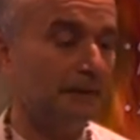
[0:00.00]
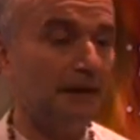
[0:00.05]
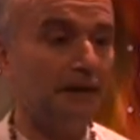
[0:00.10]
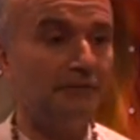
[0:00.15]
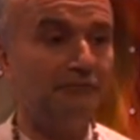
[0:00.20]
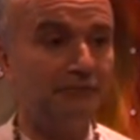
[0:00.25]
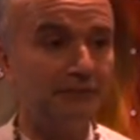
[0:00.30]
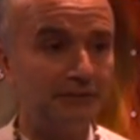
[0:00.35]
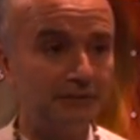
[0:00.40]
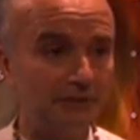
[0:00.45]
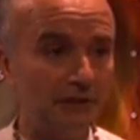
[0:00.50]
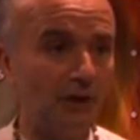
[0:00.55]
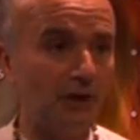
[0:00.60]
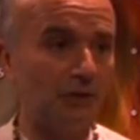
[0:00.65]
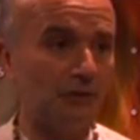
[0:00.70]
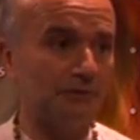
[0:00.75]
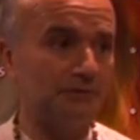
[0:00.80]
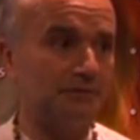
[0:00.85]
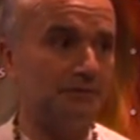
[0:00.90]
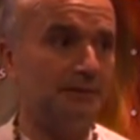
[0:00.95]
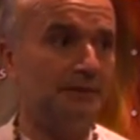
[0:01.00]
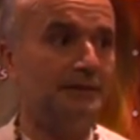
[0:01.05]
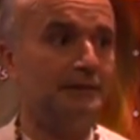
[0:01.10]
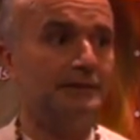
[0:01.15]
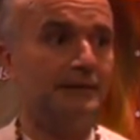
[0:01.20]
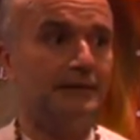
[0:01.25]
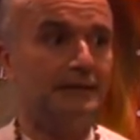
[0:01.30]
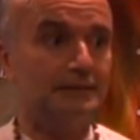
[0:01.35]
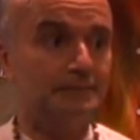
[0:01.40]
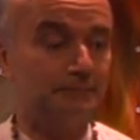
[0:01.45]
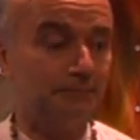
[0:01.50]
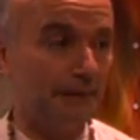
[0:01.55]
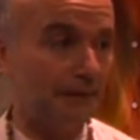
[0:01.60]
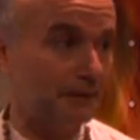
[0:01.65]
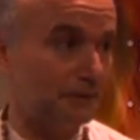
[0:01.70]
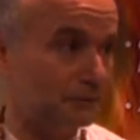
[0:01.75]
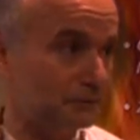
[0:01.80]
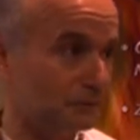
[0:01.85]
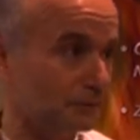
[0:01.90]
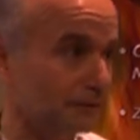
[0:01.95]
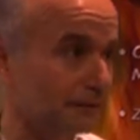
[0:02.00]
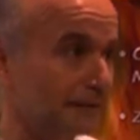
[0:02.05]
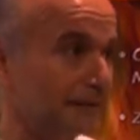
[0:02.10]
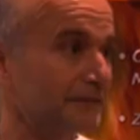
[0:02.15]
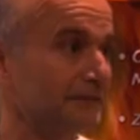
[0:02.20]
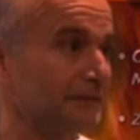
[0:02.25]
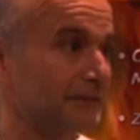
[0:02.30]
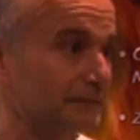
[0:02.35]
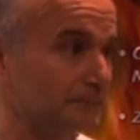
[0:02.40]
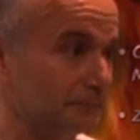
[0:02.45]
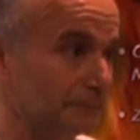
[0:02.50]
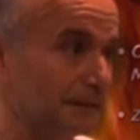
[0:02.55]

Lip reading: And if you don't, then it's better to leave it